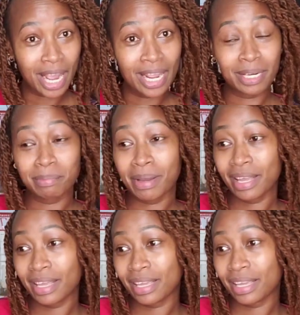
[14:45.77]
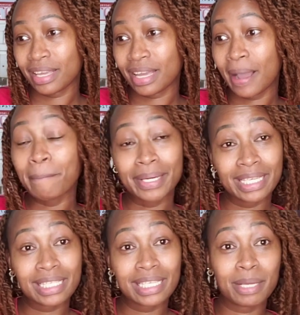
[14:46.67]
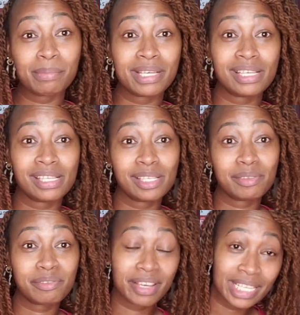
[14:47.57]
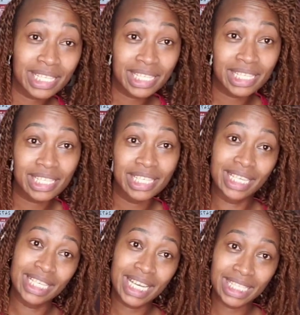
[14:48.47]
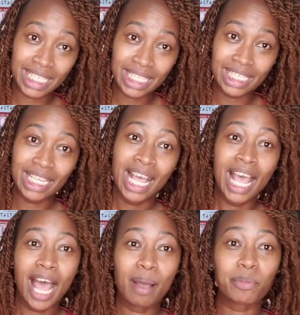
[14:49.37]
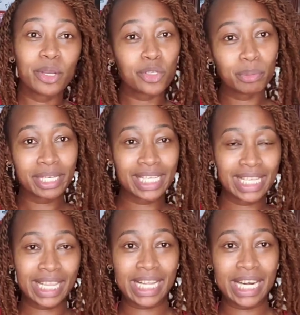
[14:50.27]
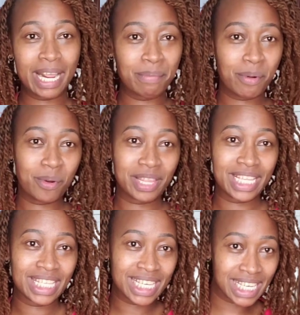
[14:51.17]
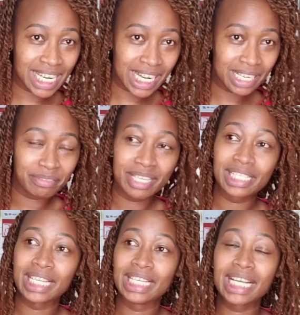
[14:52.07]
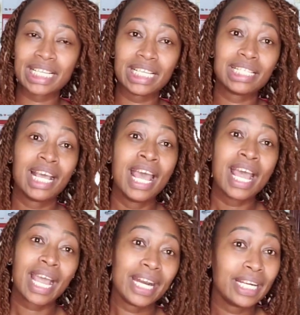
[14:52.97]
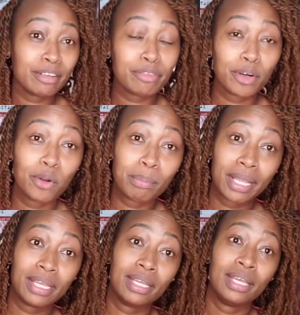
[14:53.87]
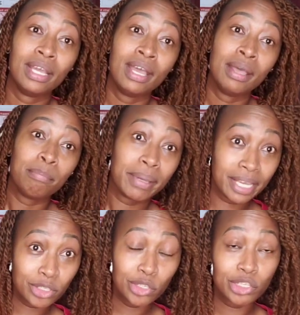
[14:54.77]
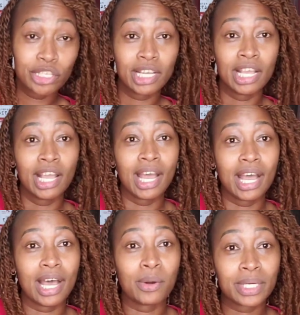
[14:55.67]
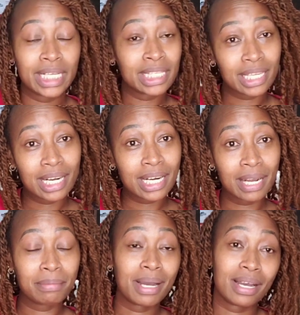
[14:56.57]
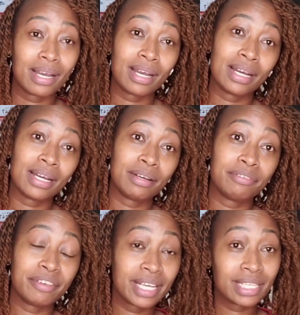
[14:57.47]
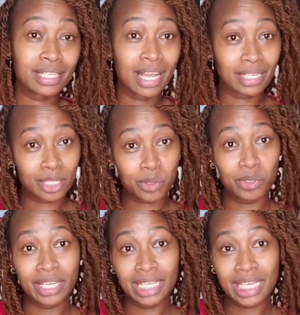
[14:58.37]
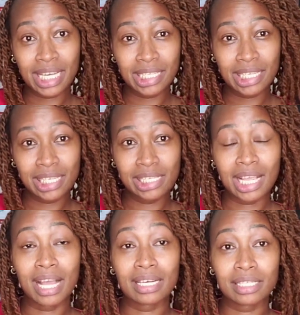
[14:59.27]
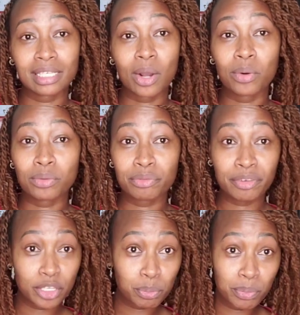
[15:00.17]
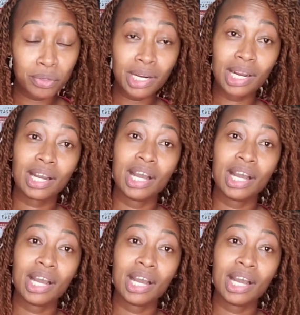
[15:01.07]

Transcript: and my company's name is Fex Delicacies. I'm going to be writing the name on the screen, Fex Delicacies. Kindly follow my page on Instagram, uh, underscore delicacies, and on Facebook,